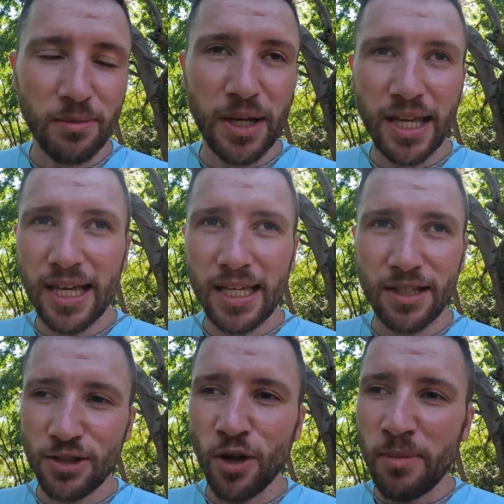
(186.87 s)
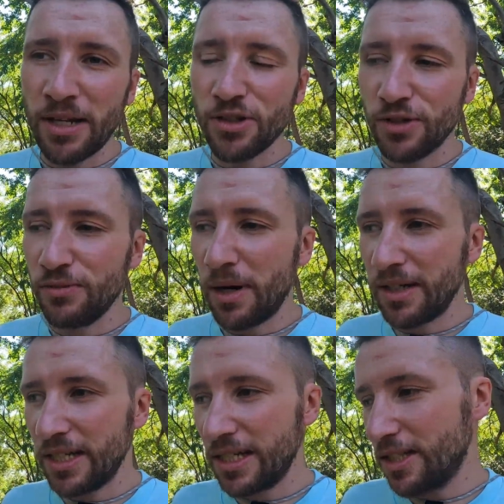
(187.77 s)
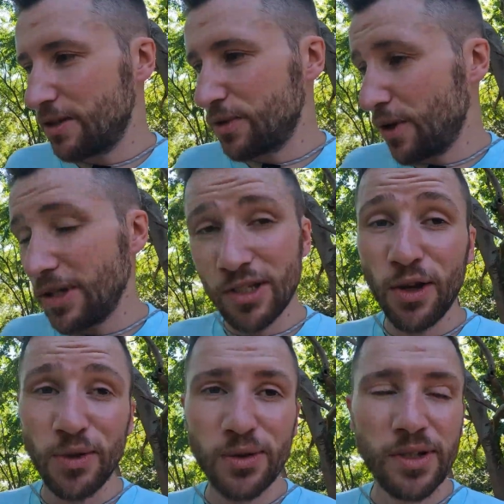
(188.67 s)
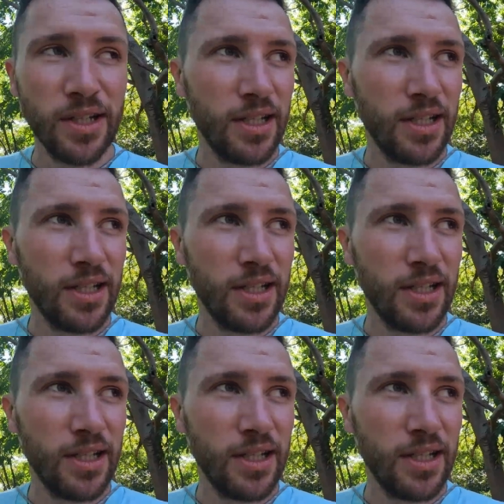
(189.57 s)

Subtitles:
but here there's no mention of monkeys, and there was only 2,